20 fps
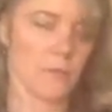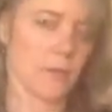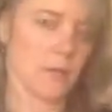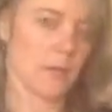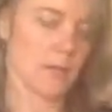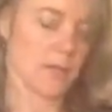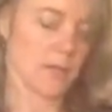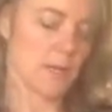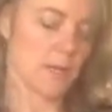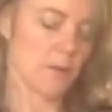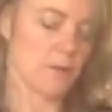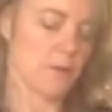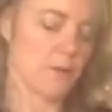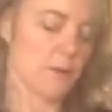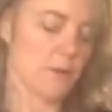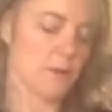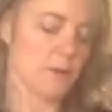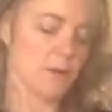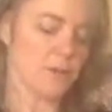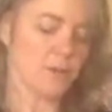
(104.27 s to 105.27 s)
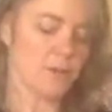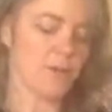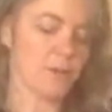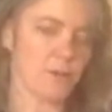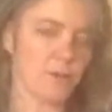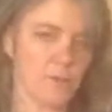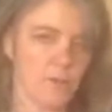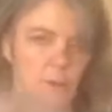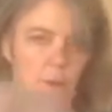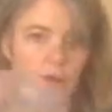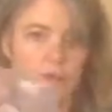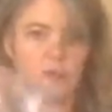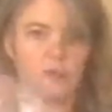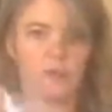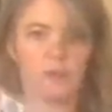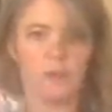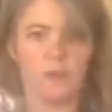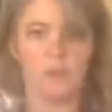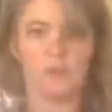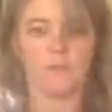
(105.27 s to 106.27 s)
you can't get out there and we just use the
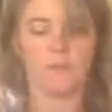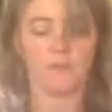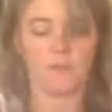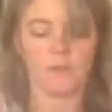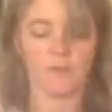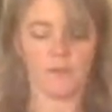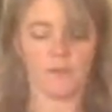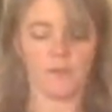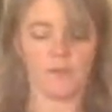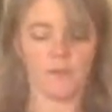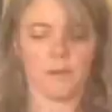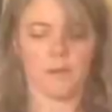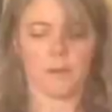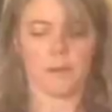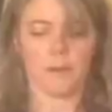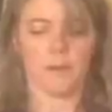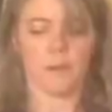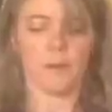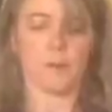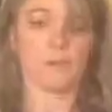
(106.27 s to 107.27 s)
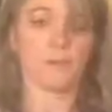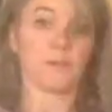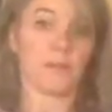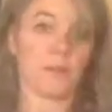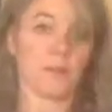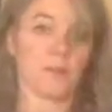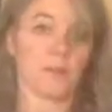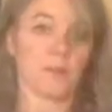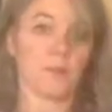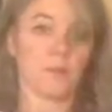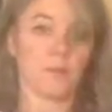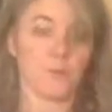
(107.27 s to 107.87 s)
washers, that's fine. Let us know